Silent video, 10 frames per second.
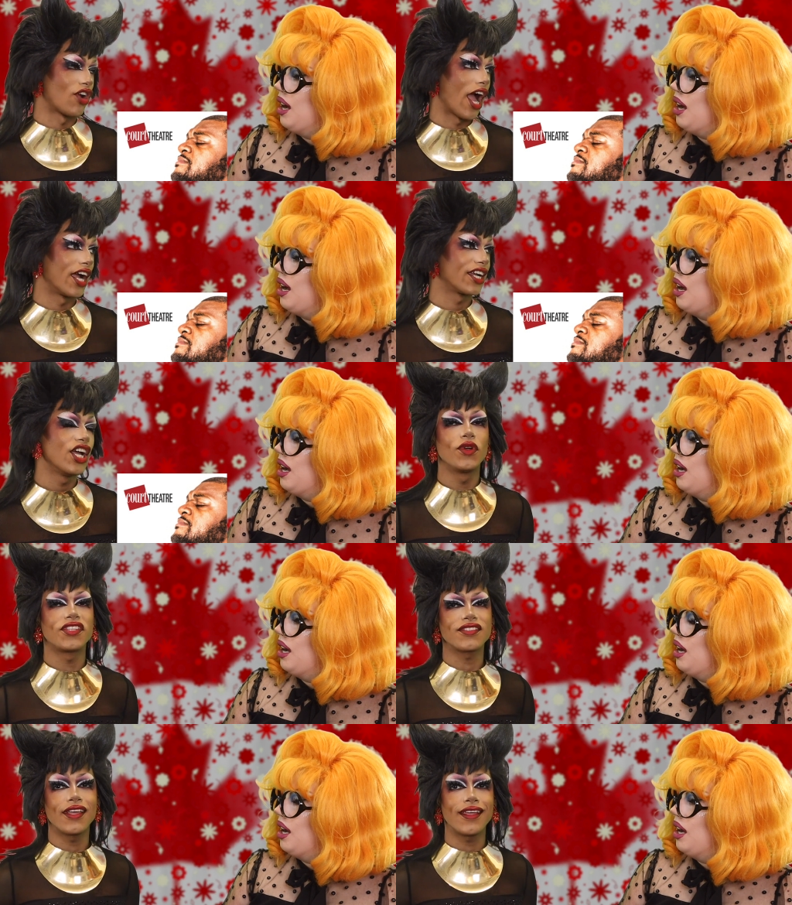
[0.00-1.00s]
Speaker 1: drag, which
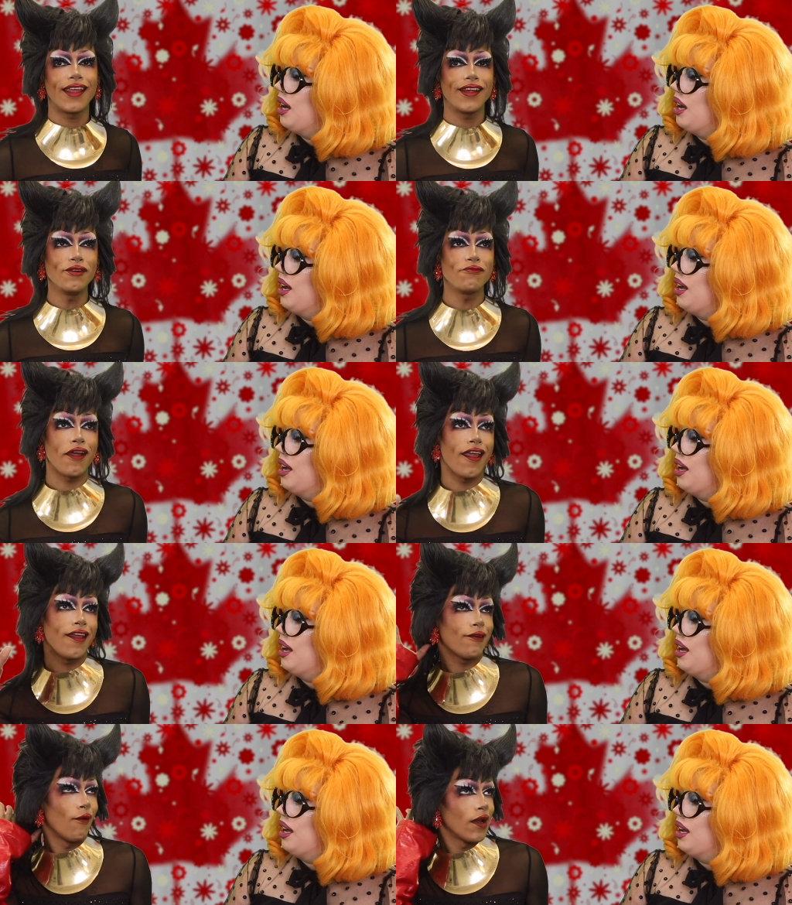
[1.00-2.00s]
is like in a way
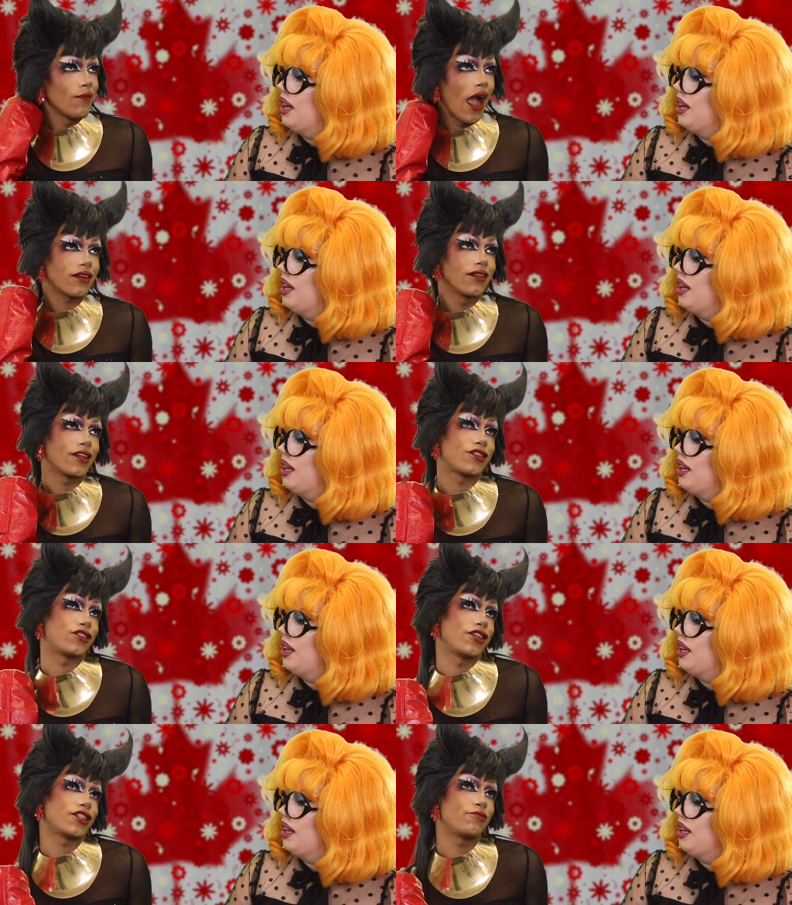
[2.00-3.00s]
going back to like
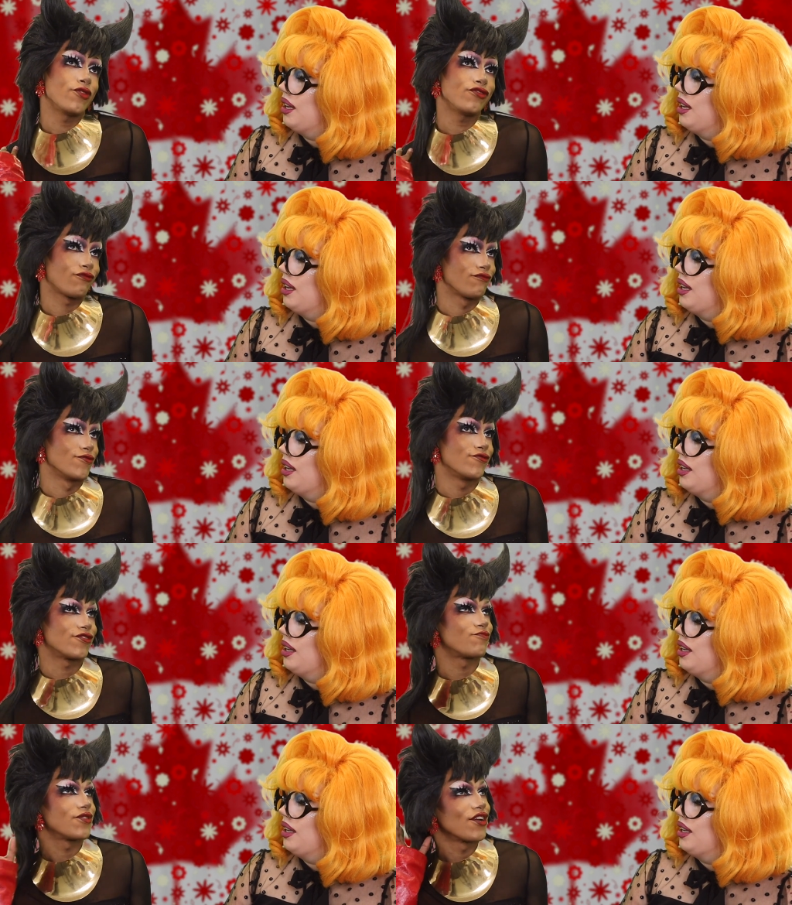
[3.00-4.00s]
Shakespeare's
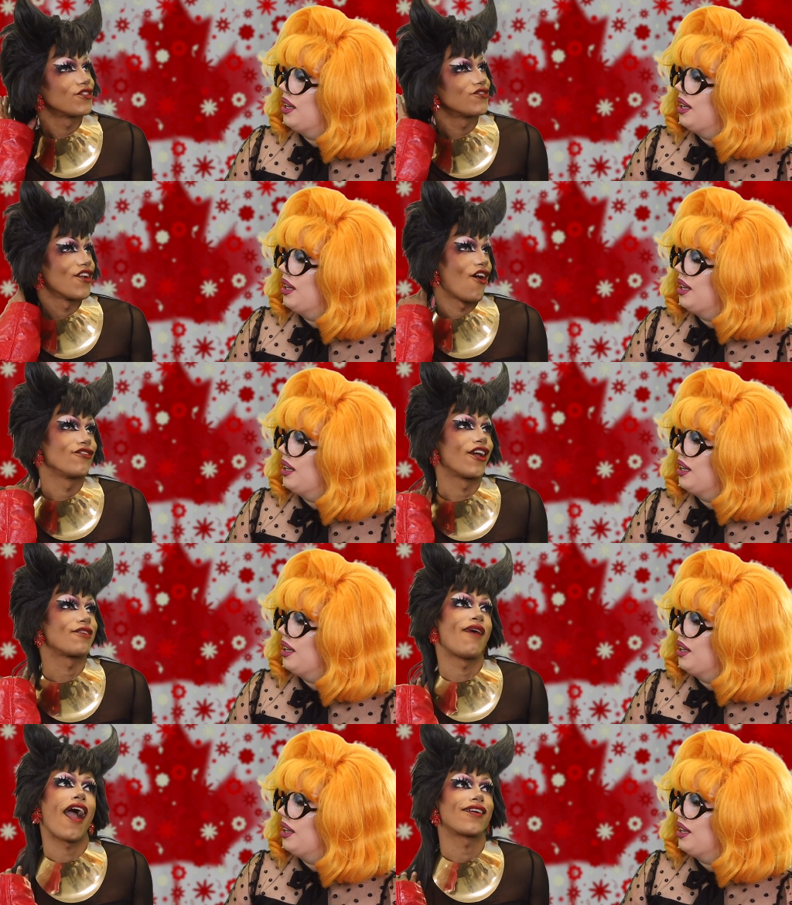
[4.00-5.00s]
roots because you know
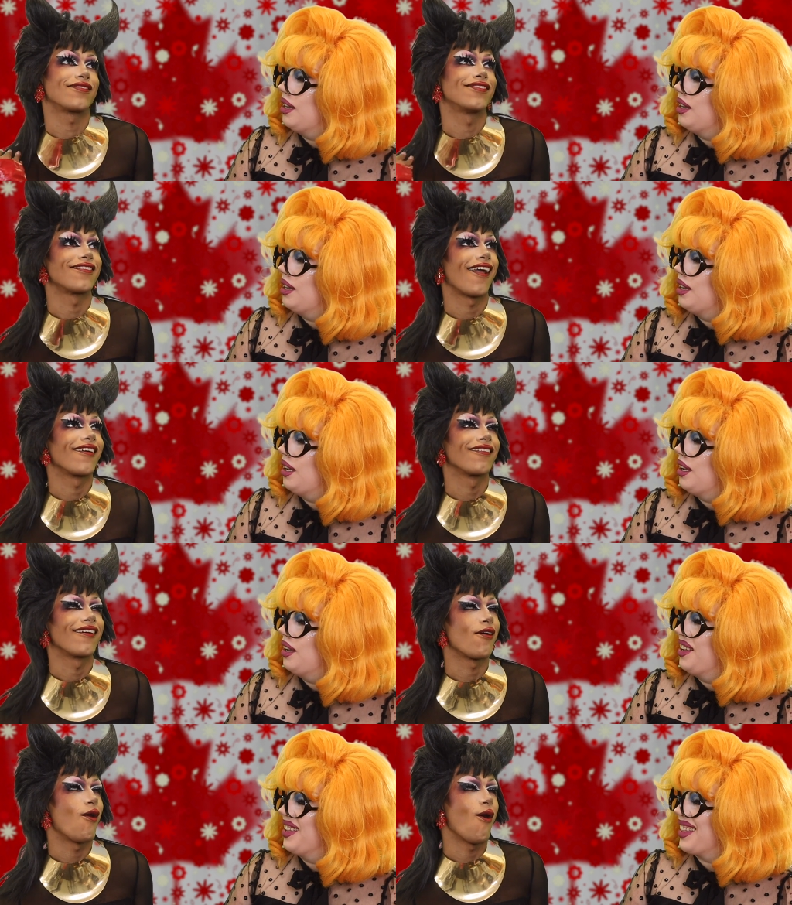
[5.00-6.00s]
like back in the day
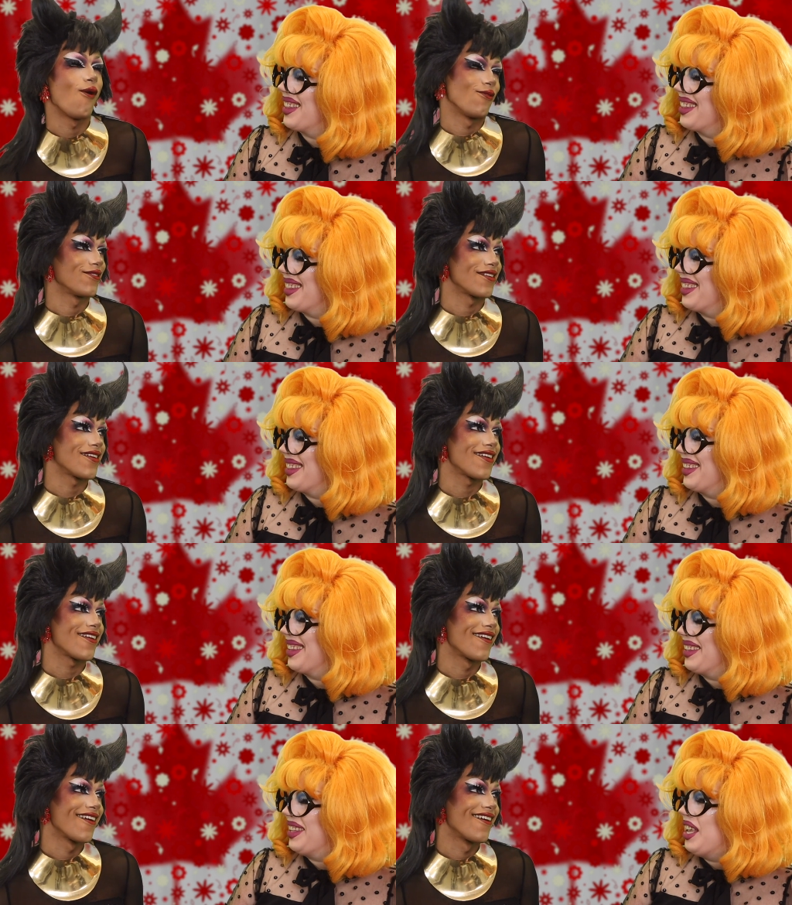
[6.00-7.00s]
like only.